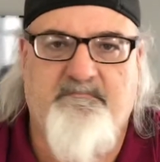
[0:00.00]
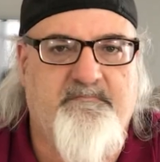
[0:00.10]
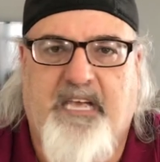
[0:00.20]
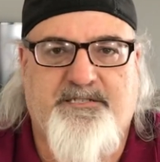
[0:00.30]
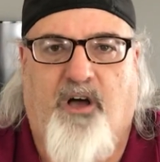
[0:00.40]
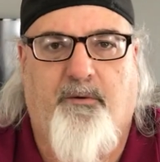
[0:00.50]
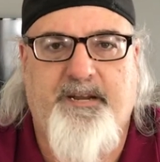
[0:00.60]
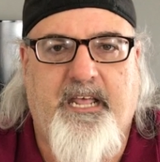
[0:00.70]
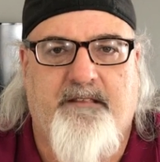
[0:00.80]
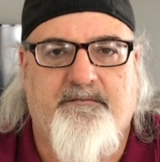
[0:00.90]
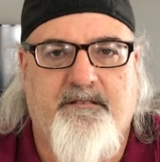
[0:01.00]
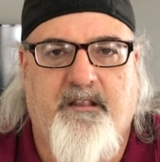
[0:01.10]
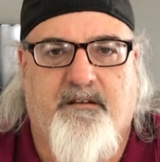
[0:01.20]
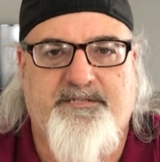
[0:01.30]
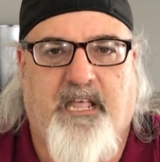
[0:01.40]
That's all we need.
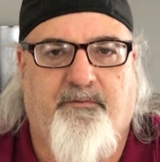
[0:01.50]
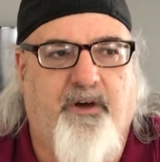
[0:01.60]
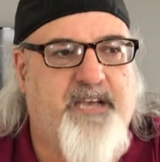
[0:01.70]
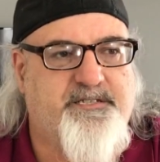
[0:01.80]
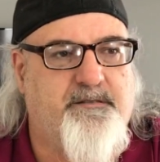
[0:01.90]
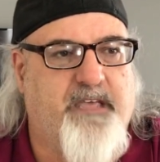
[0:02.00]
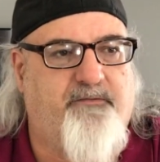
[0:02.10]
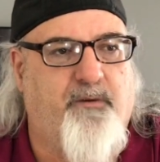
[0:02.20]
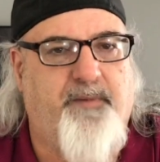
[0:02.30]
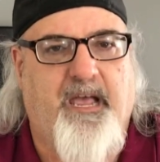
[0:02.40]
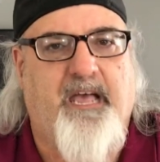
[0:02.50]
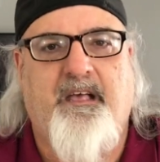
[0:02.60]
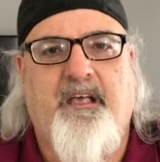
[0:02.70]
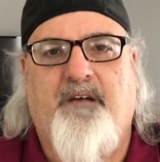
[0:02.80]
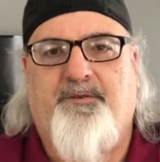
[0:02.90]
It's not like we're asking for a big.
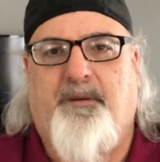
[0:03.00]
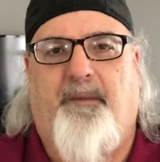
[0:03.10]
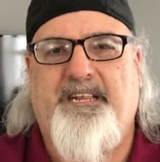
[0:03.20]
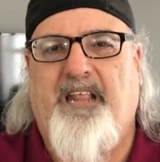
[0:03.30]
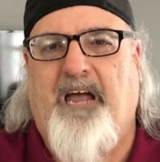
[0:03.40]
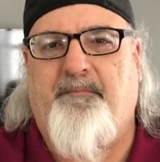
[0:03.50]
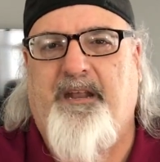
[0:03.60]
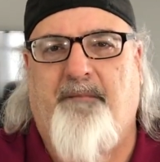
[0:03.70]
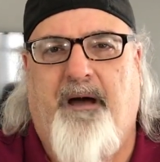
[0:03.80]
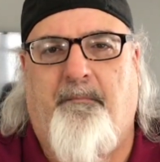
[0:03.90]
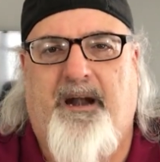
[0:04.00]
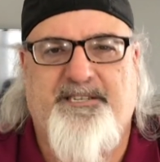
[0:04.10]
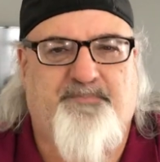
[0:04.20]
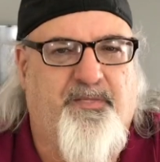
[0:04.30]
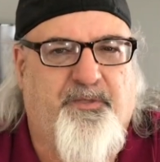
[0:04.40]
With the money line being about
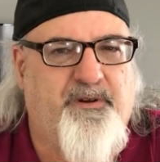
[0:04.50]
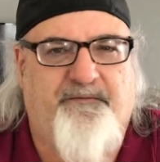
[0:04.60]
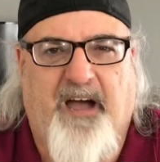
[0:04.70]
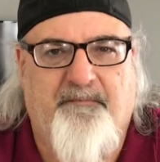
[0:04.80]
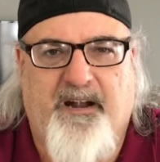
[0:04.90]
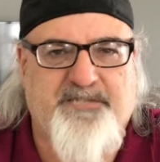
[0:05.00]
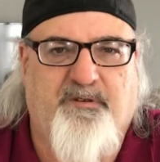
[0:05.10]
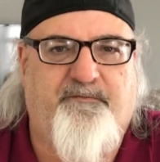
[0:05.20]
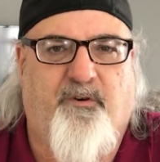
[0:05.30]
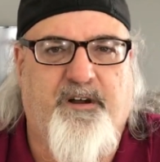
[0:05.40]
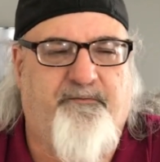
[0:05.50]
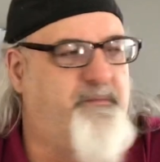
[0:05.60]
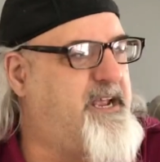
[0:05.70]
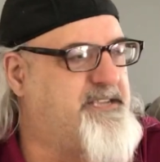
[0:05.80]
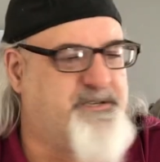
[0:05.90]
-135, -140 for me, that's